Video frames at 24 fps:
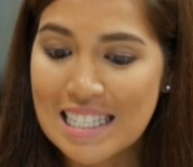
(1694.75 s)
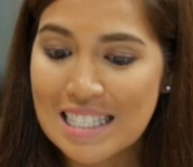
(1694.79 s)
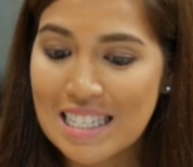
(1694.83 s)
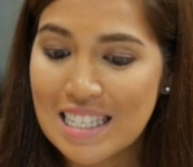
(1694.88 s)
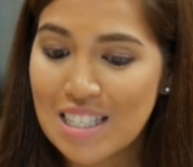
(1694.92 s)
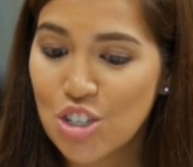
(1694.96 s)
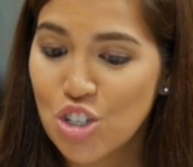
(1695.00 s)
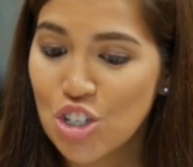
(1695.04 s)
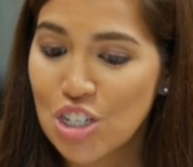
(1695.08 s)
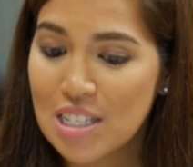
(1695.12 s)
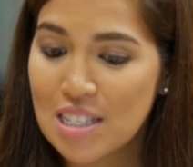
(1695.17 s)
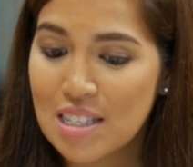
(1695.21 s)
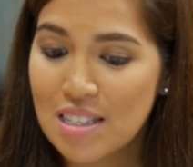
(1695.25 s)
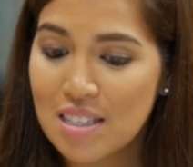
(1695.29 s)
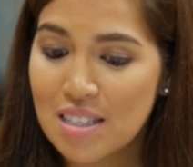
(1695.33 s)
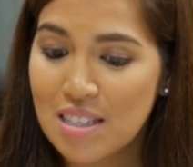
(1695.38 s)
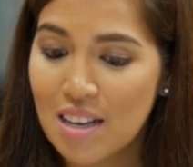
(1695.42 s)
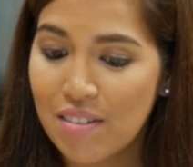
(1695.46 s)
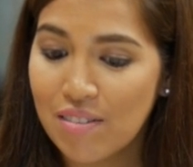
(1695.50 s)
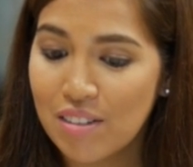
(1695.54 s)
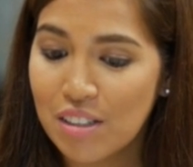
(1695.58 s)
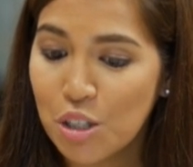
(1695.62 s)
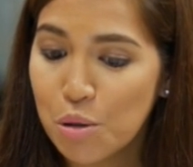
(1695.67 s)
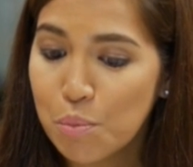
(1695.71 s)
just
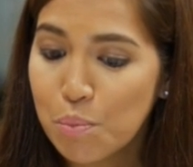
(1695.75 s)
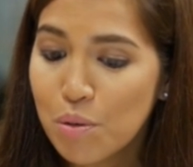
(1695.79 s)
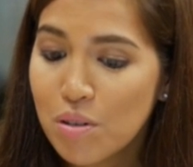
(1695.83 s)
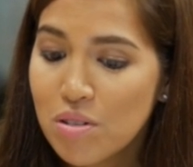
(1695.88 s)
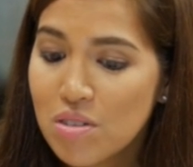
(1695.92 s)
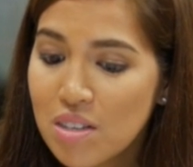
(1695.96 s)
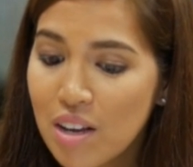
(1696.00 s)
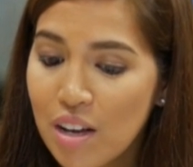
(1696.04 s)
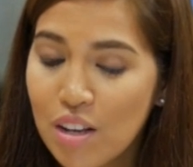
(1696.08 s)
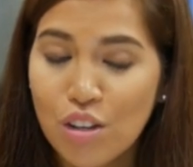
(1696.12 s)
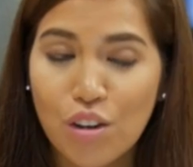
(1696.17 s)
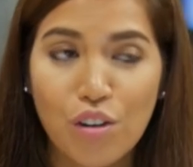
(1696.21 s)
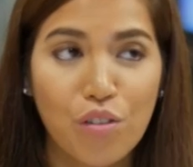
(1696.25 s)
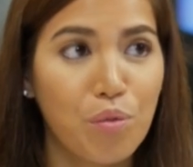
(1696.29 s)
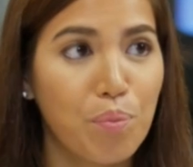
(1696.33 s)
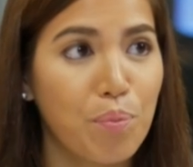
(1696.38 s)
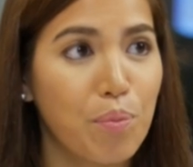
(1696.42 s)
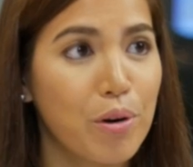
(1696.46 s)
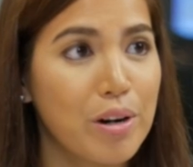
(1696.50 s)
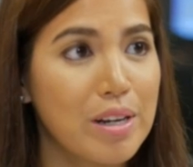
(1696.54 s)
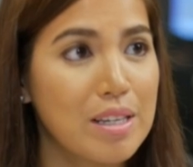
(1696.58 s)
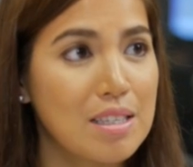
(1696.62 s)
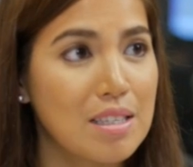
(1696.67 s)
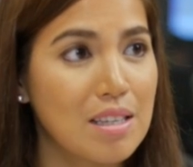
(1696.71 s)
70% of
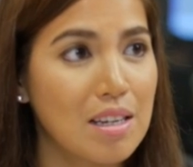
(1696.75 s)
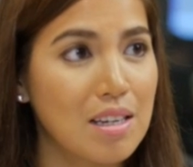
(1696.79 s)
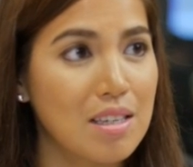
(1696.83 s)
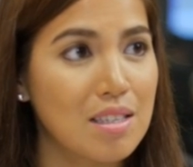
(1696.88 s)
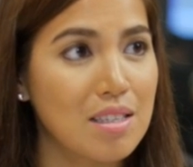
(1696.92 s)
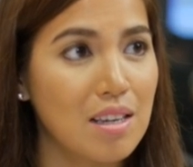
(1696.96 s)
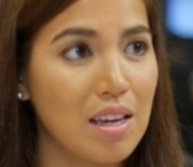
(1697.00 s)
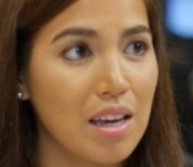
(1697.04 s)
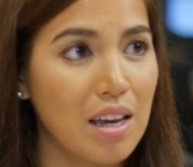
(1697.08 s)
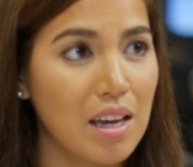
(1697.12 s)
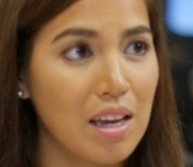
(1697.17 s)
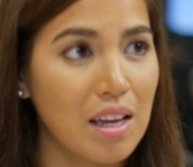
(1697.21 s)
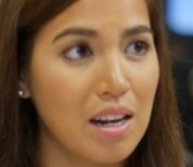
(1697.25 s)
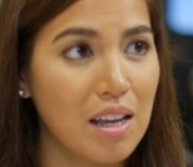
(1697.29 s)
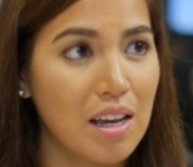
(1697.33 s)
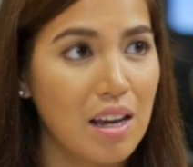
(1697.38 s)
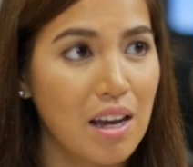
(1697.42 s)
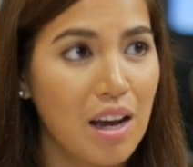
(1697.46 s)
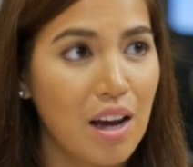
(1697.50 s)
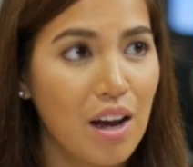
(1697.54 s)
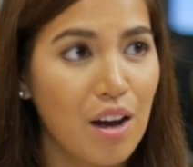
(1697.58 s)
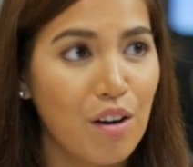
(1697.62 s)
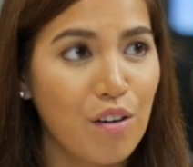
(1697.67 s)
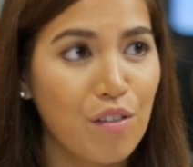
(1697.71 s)
precincts in.
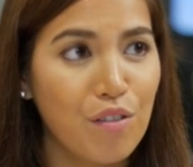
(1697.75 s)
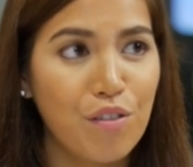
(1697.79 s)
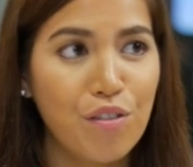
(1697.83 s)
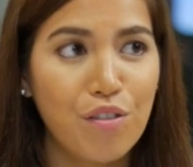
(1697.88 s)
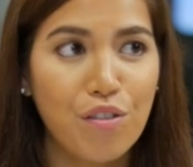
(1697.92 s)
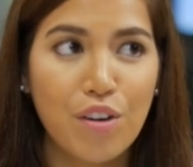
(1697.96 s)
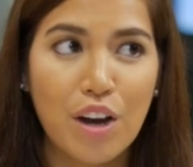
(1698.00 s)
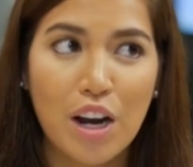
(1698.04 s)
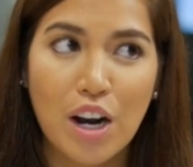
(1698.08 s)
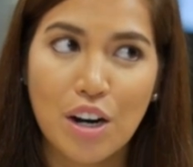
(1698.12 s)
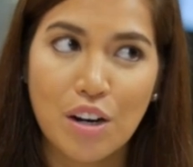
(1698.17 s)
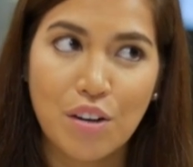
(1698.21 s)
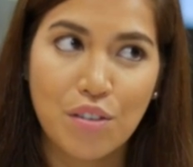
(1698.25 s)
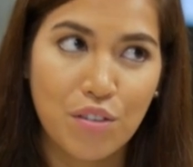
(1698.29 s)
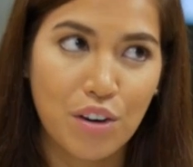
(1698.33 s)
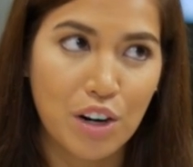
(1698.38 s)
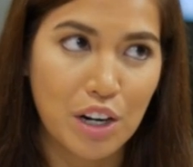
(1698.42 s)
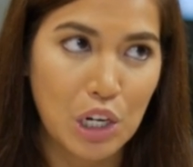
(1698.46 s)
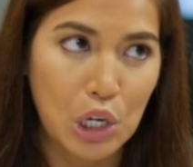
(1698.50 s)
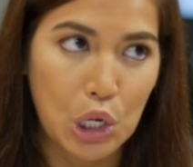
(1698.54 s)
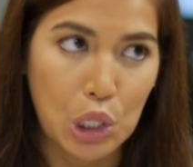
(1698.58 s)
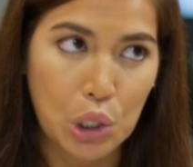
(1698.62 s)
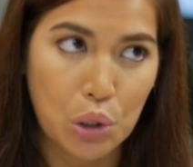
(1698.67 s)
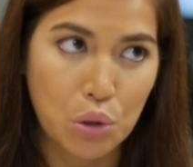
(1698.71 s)
Very, very
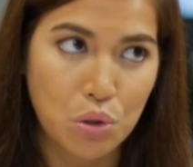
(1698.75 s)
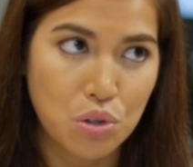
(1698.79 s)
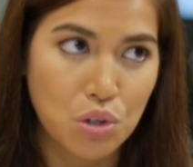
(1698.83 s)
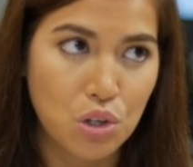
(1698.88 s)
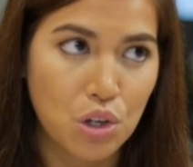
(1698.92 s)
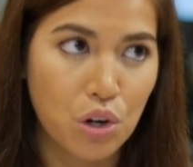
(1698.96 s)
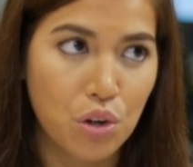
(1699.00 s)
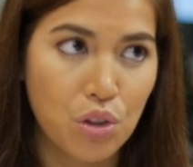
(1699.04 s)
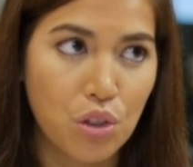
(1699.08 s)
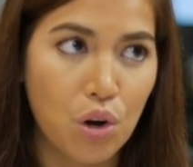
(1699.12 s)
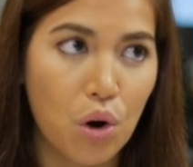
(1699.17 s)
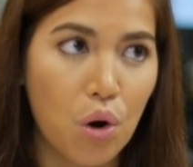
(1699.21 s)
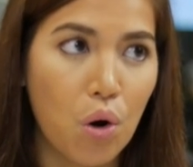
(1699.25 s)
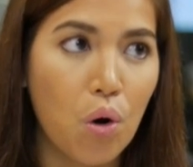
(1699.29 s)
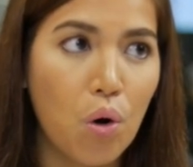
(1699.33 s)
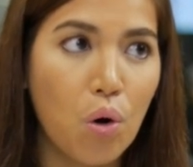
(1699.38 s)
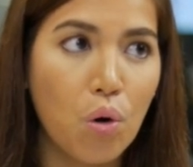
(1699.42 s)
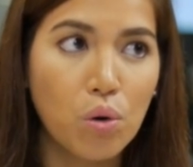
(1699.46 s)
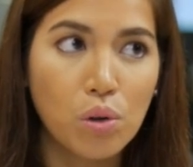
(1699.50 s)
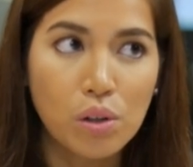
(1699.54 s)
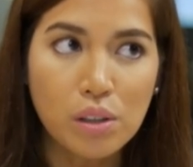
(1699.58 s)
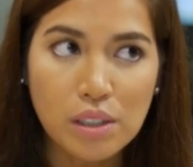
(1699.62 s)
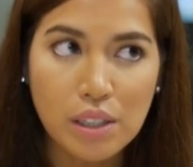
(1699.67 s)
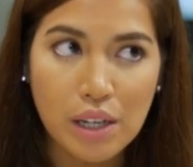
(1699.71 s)
close. You know, the
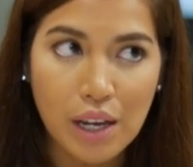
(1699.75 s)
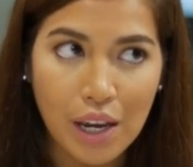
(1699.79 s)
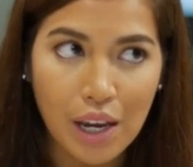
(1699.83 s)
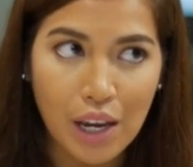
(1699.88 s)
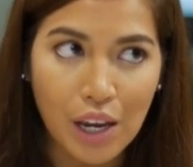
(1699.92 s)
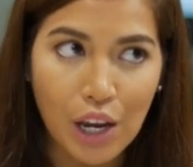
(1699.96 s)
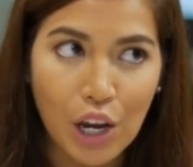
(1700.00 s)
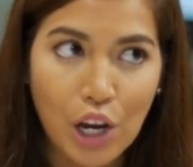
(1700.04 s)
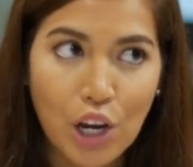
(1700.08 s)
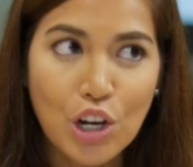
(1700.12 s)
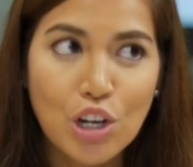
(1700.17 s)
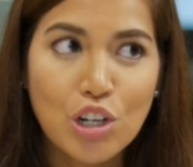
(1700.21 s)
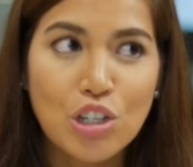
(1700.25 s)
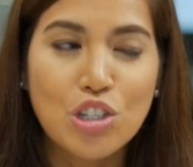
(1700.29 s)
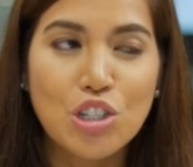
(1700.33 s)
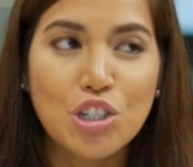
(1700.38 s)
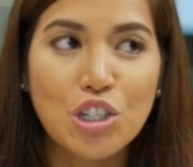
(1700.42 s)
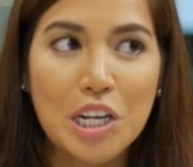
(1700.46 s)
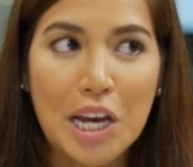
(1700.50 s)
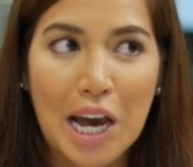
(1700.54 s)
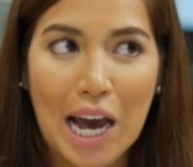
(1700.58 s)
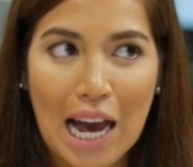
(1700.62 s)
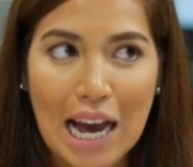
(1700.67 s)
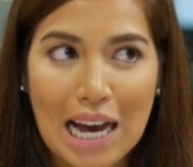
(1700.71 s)
whole day she
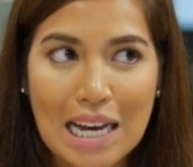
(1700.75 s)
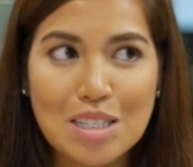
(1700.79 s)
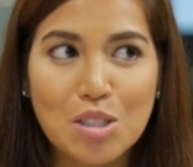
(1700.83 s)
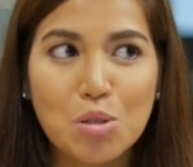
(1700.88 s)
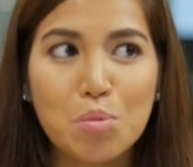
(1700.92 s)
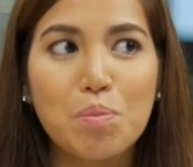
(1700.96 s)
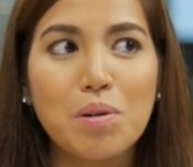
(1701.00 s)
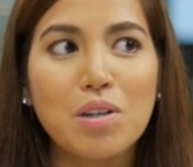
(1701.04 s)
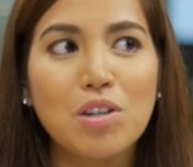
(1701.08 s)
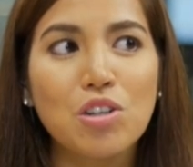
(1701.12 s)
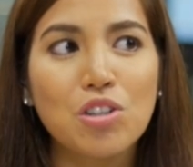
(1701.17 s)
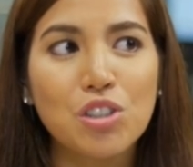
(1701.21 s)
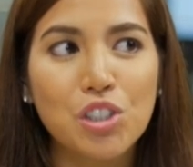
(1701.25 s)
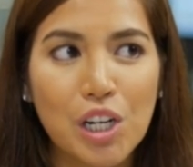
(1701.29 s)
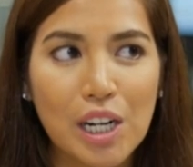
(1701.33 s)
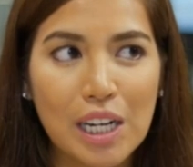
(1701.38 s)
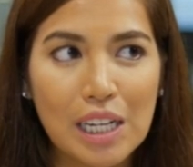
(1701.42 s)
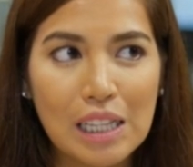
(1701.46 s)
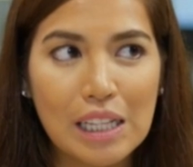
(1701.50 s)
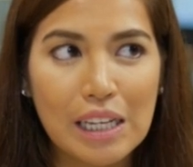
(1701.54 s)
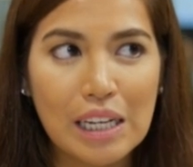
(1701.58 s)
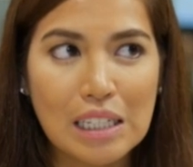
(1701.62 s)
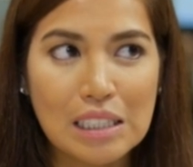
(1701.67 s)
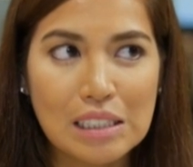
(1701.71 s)
has been
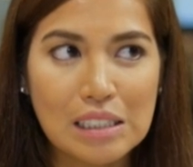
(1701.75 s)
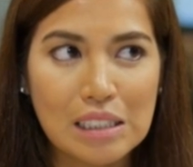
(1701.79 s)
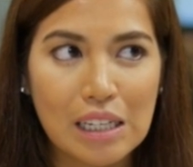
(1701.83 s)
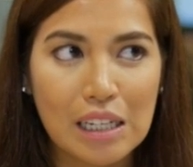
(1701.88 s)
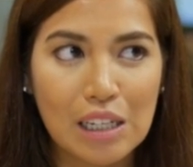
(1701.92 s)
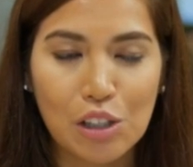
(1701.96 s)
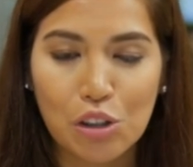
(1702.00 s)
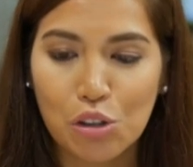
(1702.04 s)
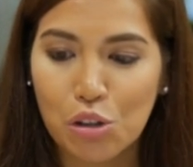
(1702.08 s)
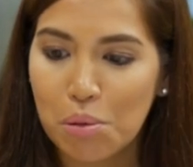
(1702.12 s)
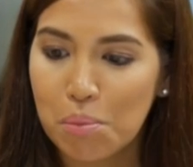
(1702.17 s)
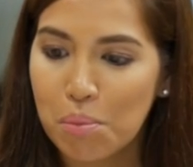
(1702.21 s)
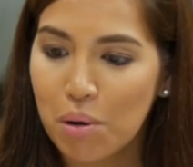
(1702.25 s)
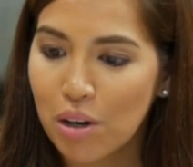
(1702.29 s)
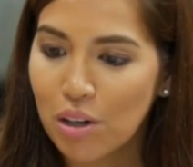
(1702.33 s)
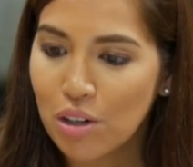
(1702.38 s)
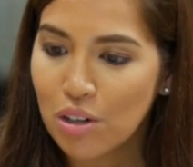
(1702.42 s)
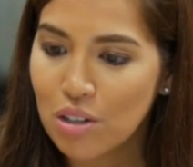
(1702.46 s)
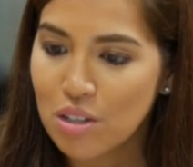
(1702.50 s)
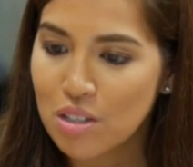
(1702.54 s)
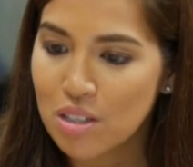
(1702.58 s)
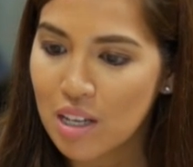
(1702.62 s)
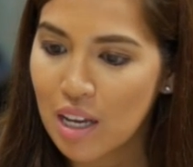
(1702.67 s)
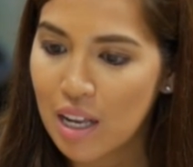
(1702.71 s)
trailing Senator
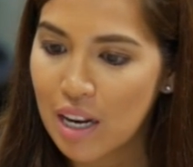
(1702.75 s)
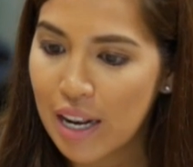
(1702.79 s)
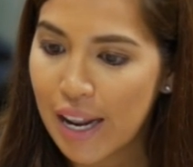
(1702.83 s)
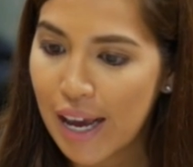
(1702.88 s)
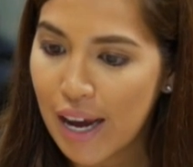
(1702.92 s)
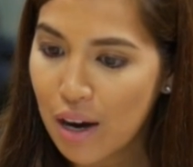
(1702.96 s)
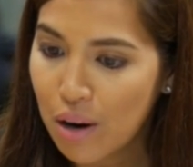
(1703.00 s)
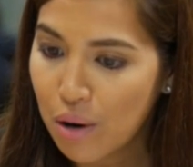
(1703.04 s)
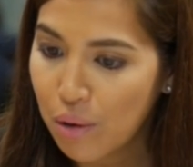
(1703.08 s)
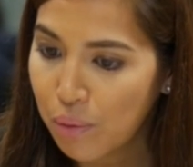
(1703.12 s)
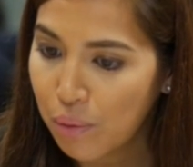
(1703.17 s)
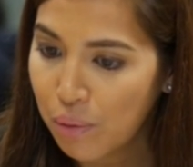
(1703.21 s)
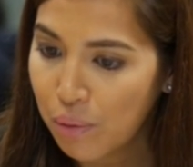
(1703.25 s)
Marcos, and now